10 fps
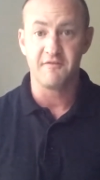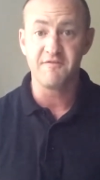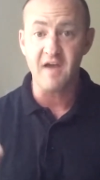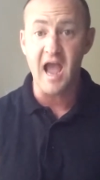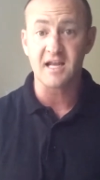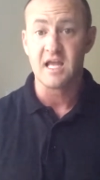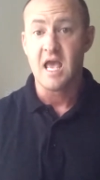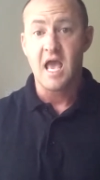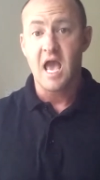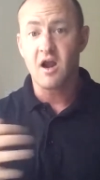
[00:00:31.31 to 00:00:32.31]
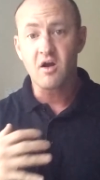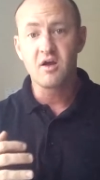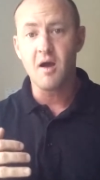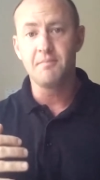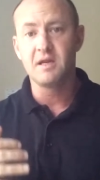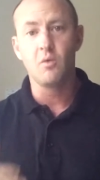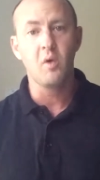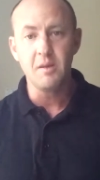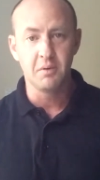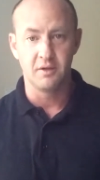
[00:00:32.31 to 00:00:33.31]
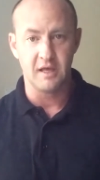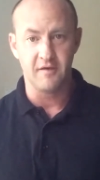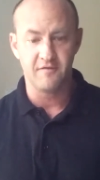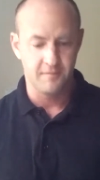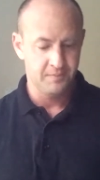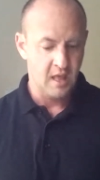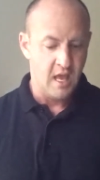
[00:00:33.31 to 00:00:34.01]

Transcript: In fact, at our company, we believe